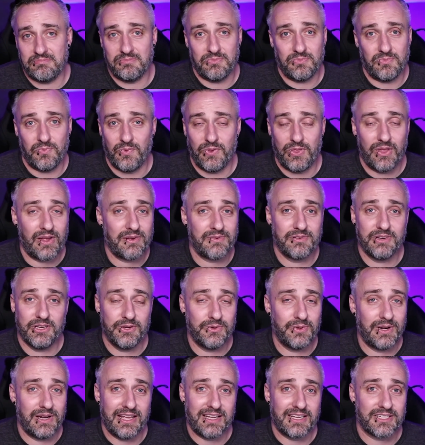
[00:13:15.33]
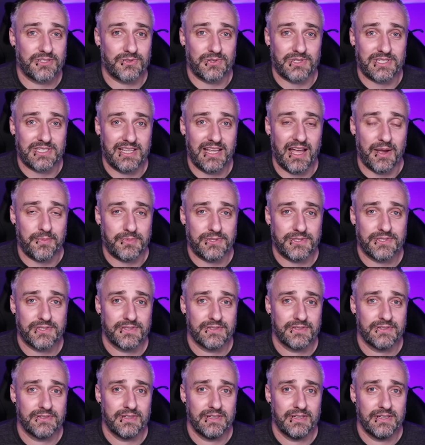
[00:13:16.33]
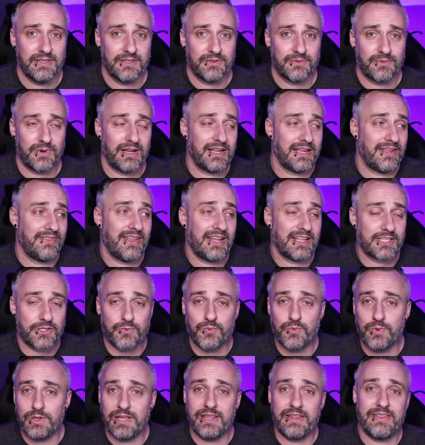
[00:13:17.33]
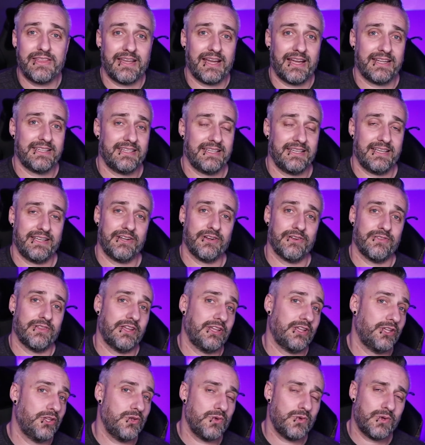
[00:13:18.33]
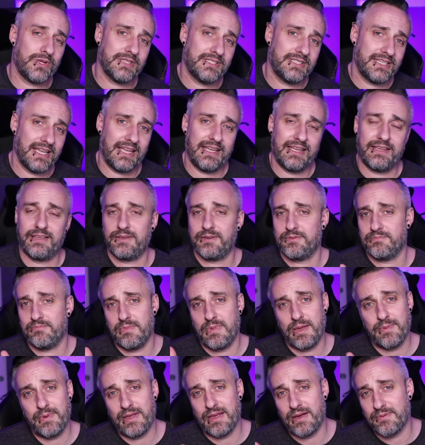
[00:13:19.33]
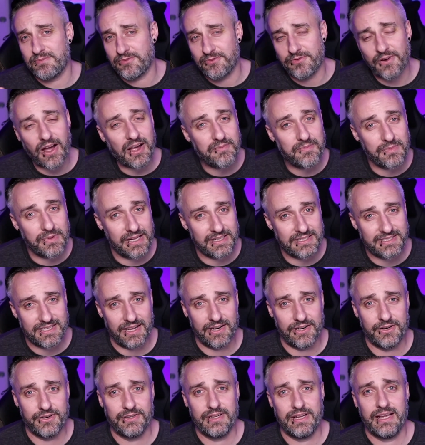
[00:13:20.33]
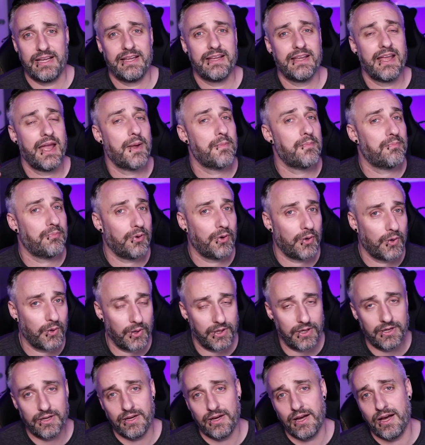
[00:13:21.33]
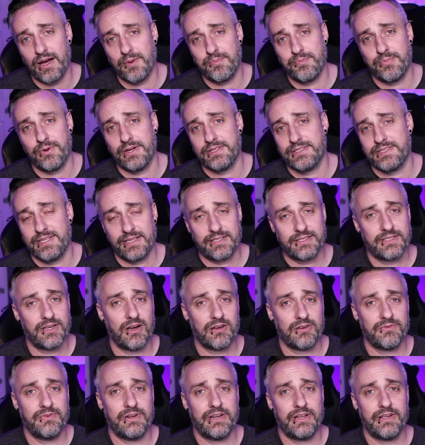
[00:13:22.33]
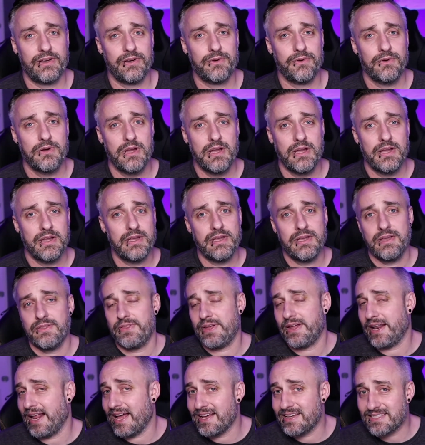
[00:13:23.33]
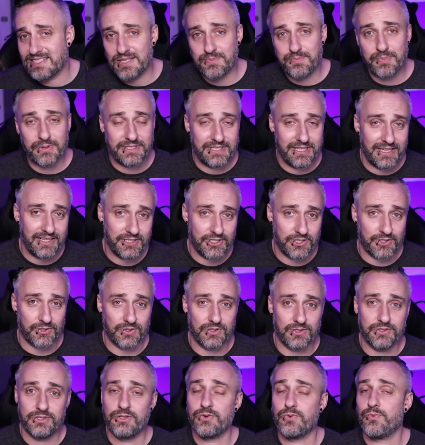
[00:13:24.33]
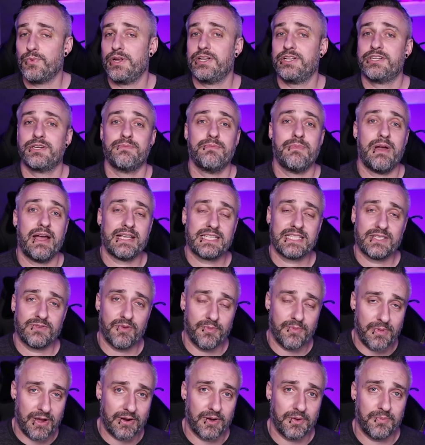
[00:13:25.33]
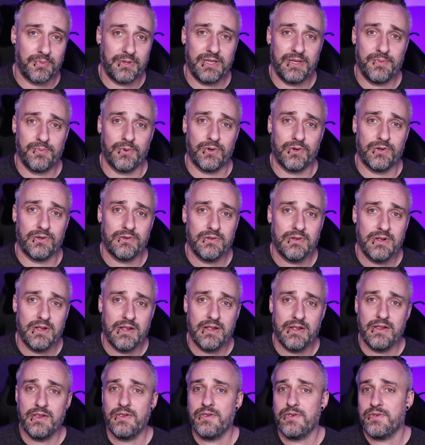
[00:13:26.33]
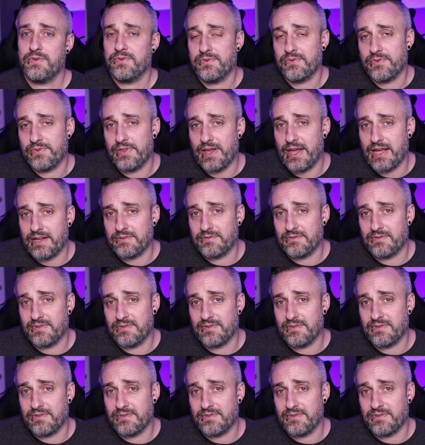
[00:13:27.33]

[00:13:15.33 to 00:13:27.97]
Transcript: do any extra steps, right? And that's really the idea here, that you can take maybe 5 minutes out of your day and put up a TikTok video that has the potential to reach a massive amount of people that